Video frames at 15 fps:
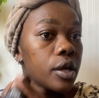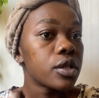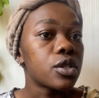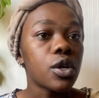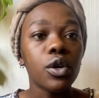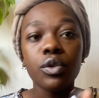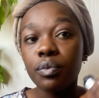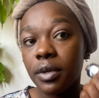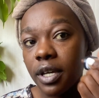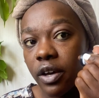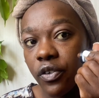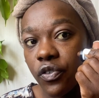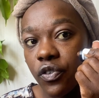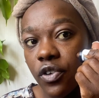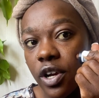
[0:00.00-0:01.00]
Don't be
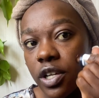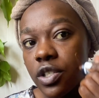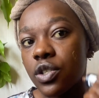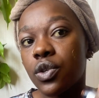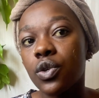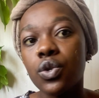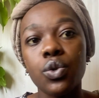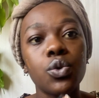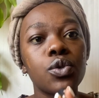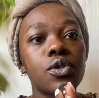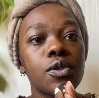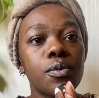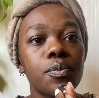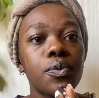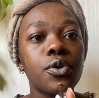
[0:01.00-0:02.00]
afraid to use
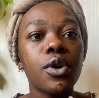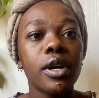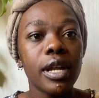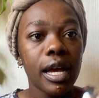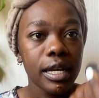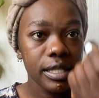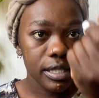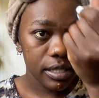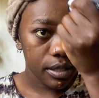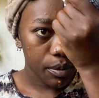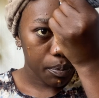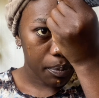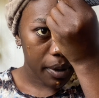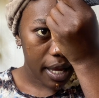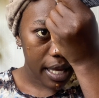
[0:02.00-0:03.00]
products,
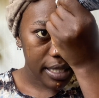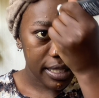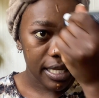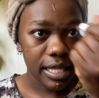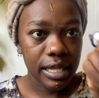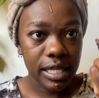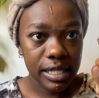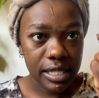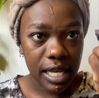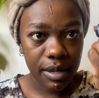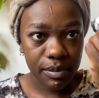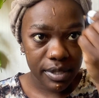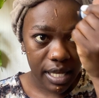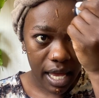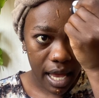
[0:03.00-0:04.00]
but at the
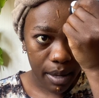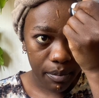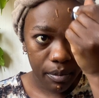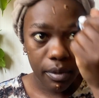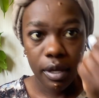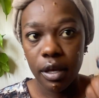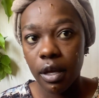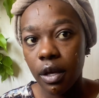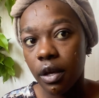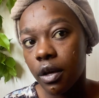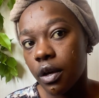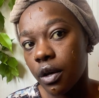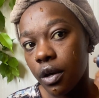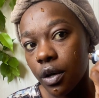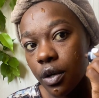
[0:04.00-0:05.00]
same time,
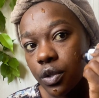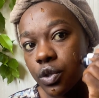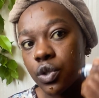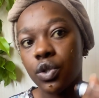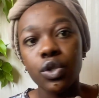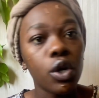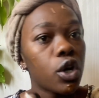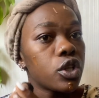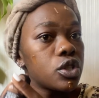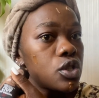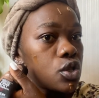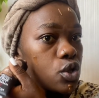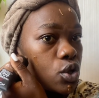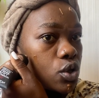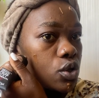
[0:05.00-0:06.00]
do not
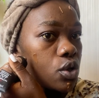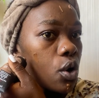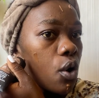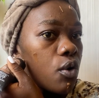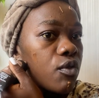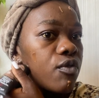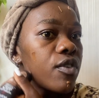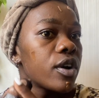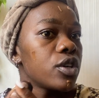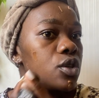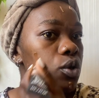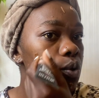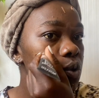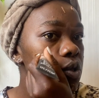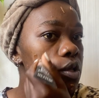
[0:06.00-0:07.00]

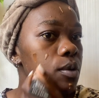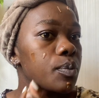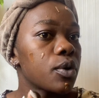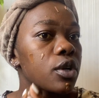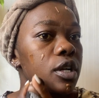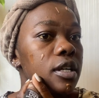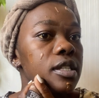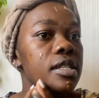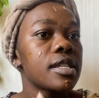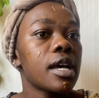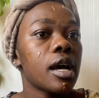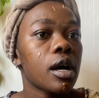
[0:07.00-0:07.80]
overuse a product